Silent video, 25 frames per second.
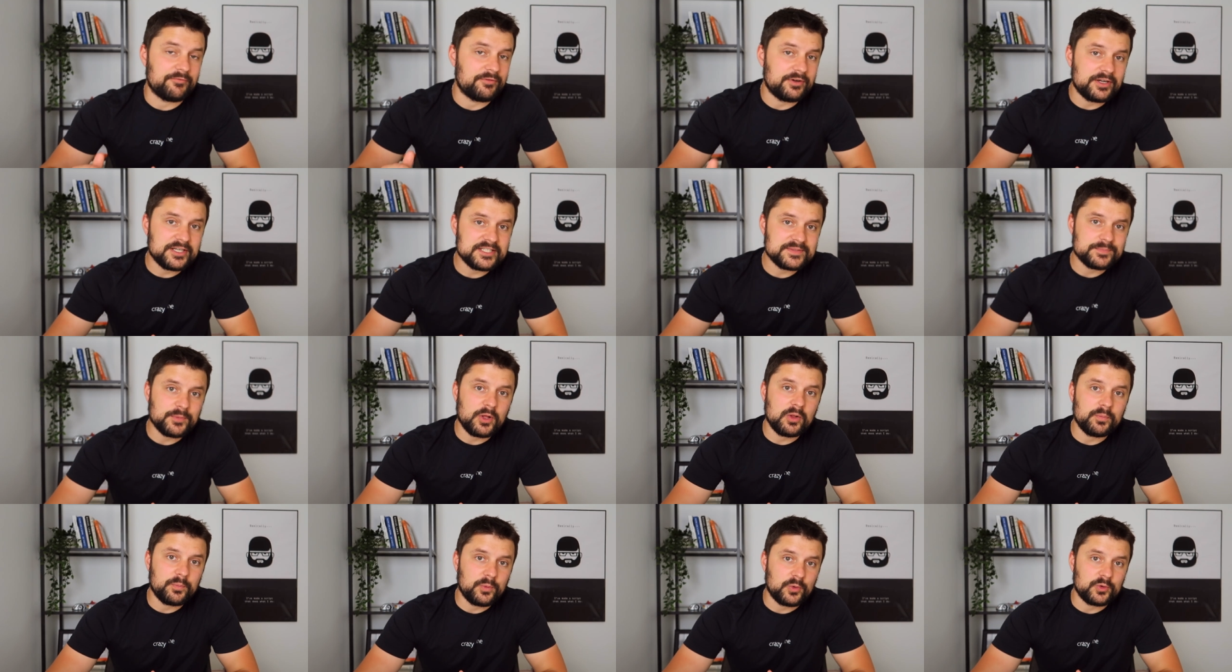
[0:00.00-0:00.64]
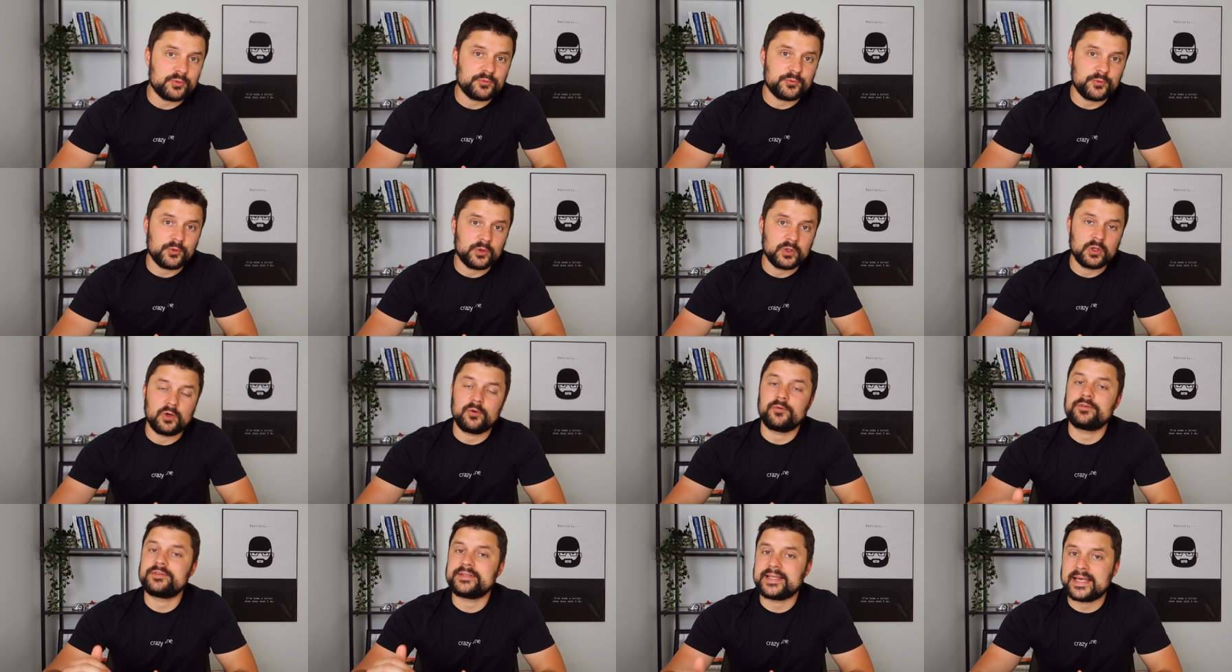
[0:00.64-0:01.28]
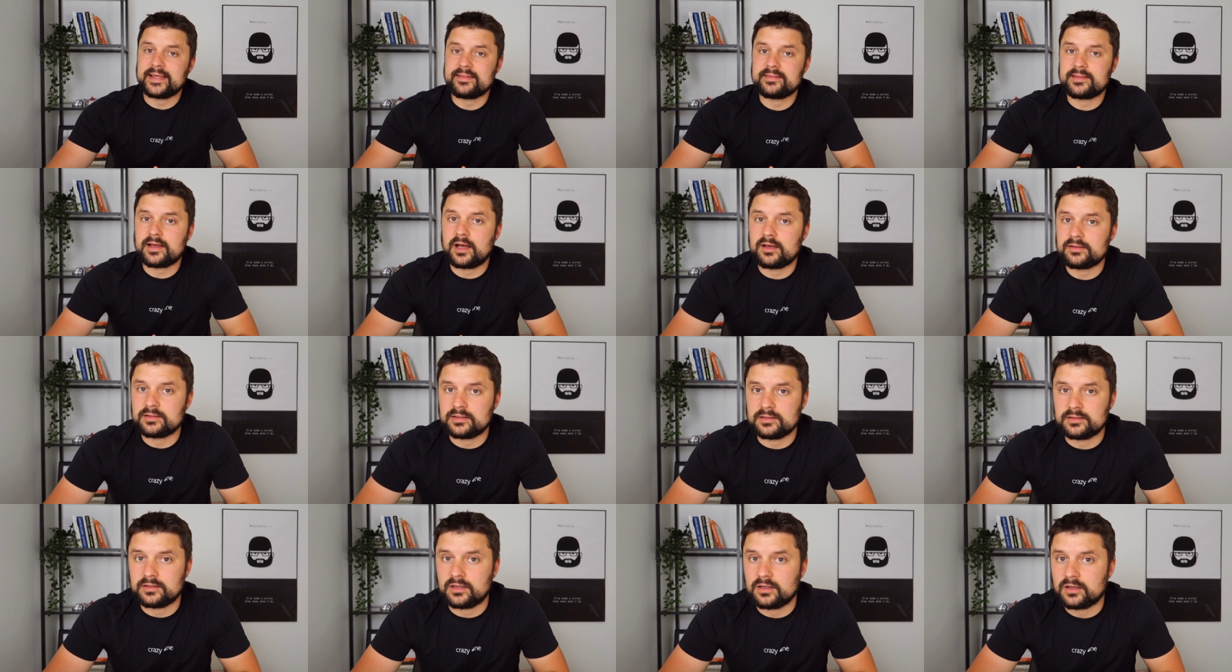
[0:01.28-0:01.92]
very small portfolio of ten
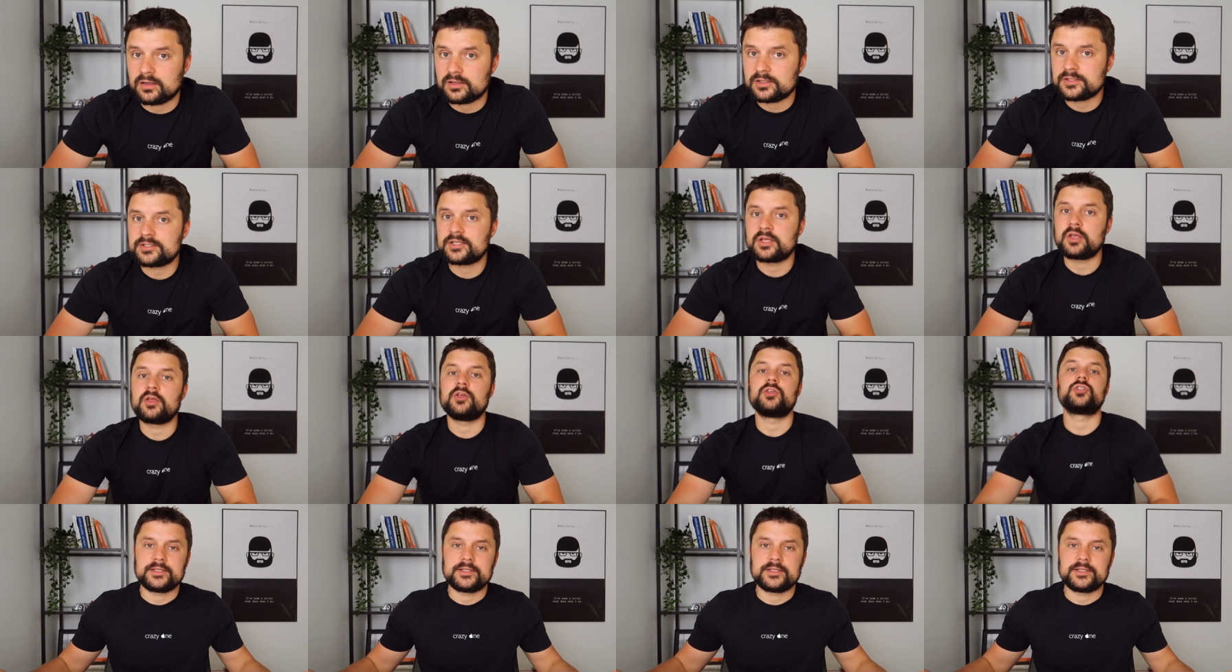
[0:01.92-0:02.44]
thousand dollars